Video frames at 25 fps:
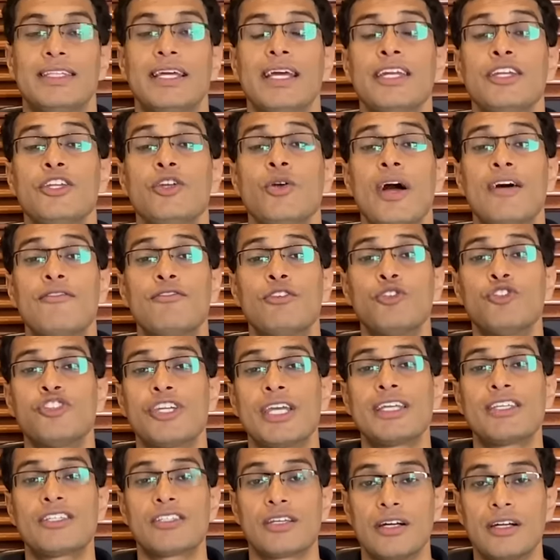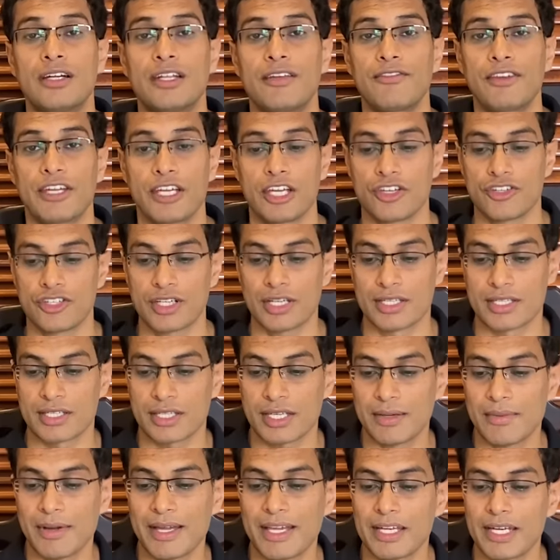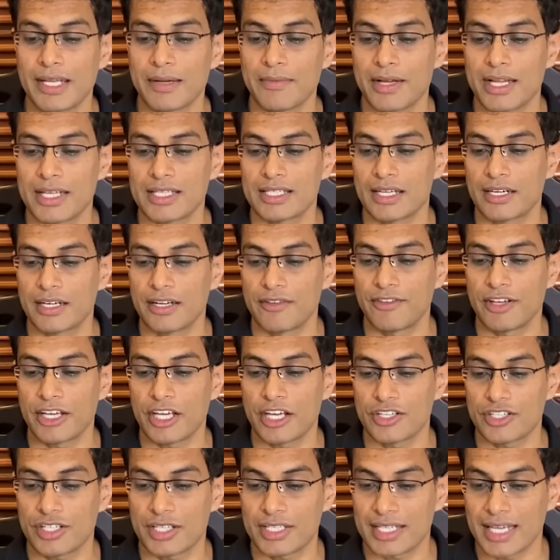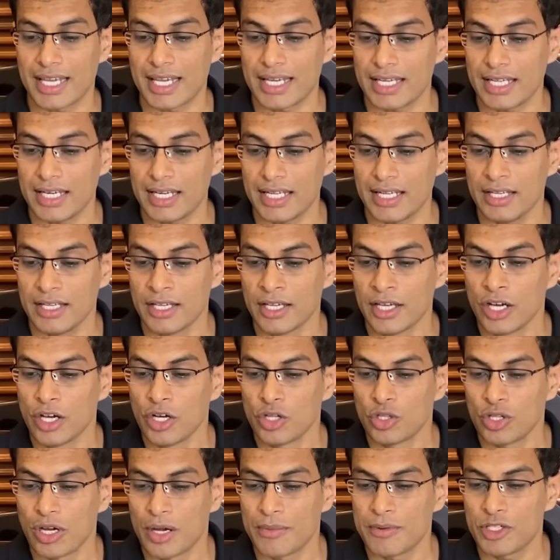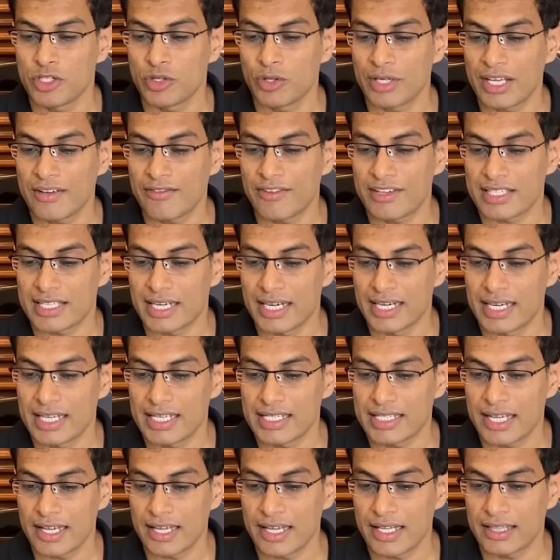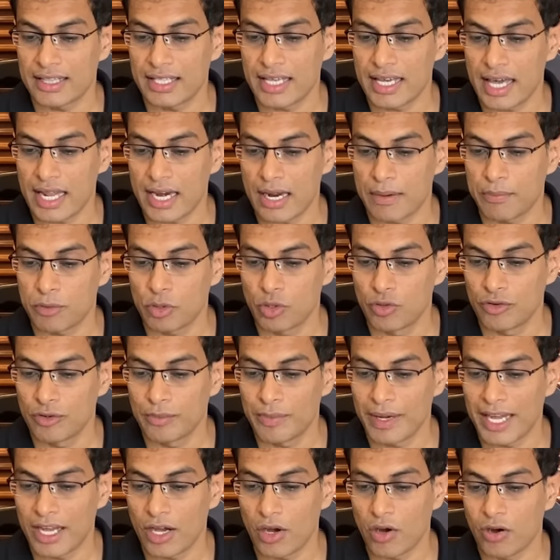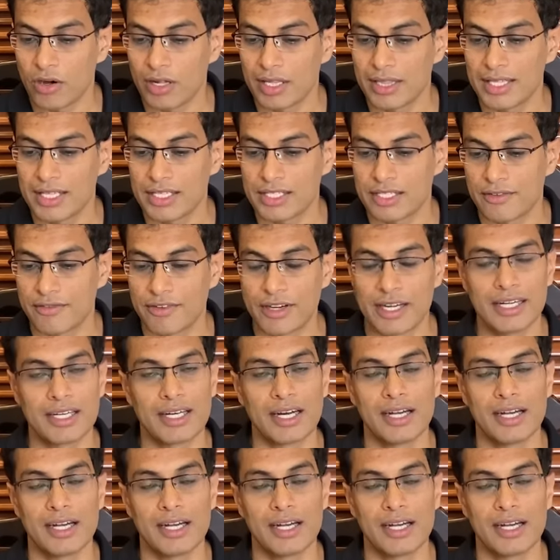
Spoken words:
Then you have to check certifications. Ki bhai inke paas certifications hai ki nahi. To abhi jo unki facilities hain, they are approved by all these different